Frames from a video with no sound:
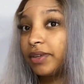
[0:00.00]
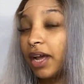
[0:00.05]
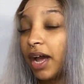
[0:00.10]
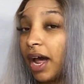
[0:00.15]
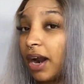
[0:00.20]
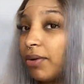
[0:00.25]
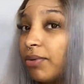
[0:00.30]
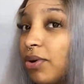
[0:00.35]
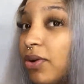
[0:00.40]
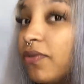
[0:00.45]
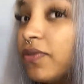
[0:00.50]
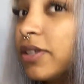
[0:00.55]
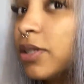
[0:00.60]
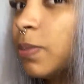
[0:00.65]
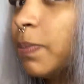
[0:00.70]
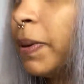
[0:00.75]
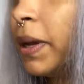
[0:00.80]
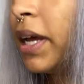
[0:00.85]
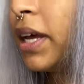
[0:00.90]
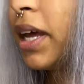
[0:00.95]
I don't know if it's
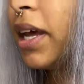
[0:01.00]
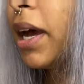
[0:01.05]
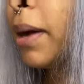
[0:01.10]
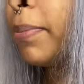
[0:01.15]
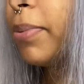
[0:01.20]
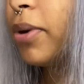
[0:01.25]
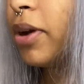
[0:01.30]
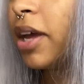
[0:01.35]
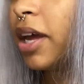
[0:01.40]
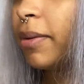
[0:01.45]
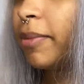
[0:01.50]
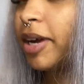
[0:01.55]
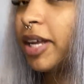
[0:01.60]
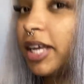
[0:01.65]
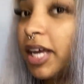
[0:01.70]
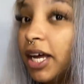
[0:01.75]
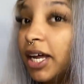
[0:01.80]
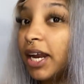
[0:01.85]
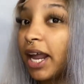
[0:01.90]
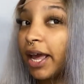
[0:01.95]
picking up on camera.
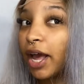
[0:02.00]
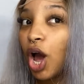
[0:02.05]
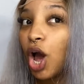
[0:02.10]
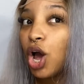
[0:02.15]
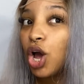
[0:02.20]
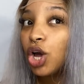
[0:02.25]
Yeah, like